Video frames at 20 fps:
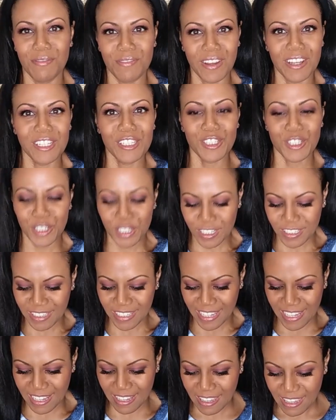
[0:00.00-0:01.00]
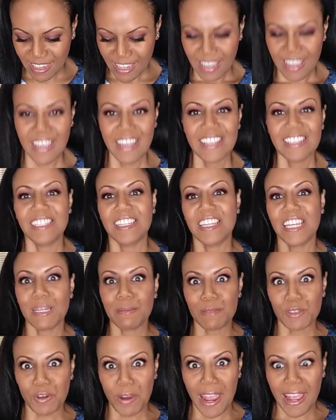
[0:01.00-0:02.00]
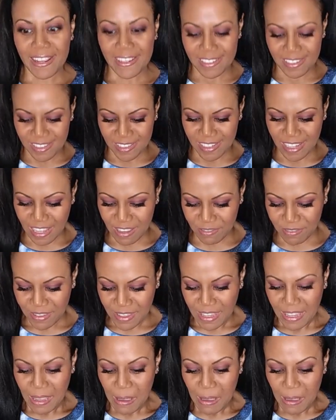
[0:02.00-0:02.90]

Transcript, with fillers: functionally to keep track of stuff.